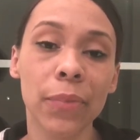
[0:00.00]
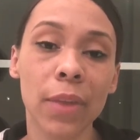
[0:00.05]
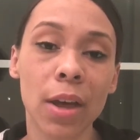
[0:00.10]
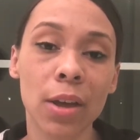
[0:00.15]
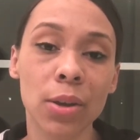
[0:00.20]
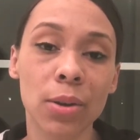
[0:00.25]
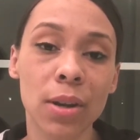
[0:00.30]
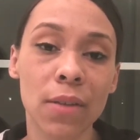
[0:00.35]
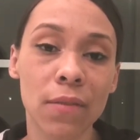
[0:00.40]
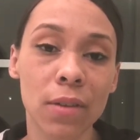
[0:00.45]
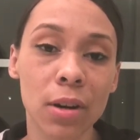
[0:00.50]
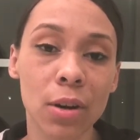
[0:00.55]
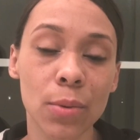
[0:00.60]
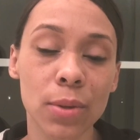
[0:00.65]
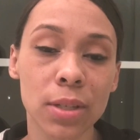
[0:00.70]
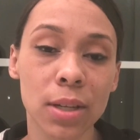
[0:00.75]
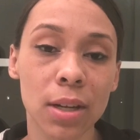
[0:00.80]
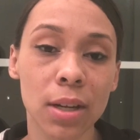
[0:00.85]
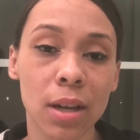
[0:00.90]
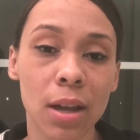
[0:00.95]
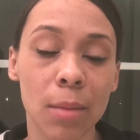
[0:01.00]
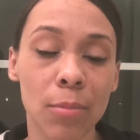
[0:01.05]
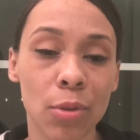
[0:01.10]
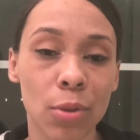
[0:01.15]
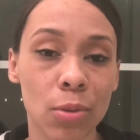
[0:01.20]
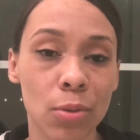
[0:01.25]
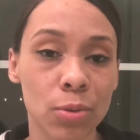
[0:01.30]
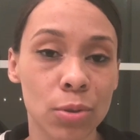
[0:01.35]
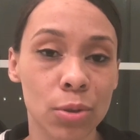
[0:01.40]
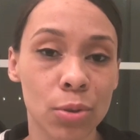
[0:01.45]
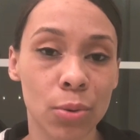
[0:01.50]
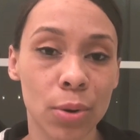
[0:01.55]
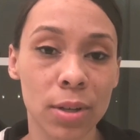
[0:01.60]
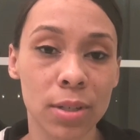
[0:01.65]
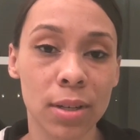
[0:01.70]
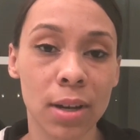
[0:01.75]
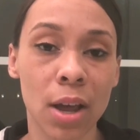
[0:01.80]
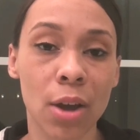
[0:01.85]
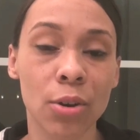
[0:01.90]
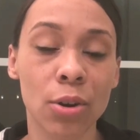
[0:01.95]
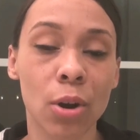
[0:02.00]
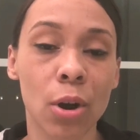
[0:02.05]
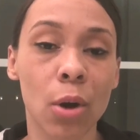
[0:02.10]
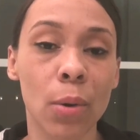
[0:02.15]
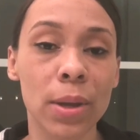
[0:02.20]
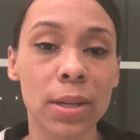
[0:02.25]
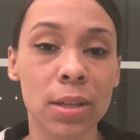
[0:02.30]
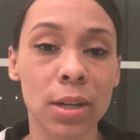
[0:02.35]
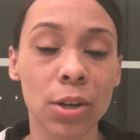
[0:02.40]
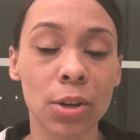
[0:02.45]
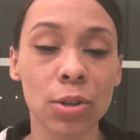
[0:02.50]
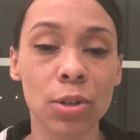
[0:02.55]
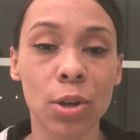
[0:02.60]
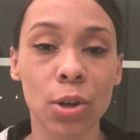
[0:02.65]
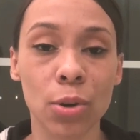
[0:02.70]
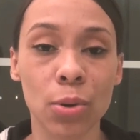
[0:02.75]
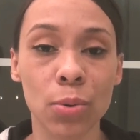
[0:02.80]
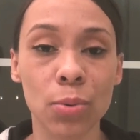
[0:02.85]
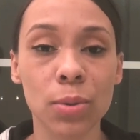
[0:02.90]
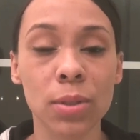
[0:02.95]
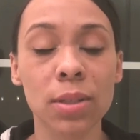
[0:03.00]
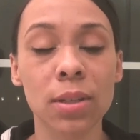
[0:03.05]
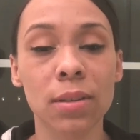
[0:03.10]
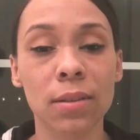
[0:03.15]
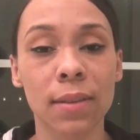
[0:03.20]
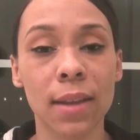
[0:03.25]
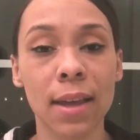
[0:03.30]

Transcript: how you never know what's going to come through those doors, and how you're always on your toes.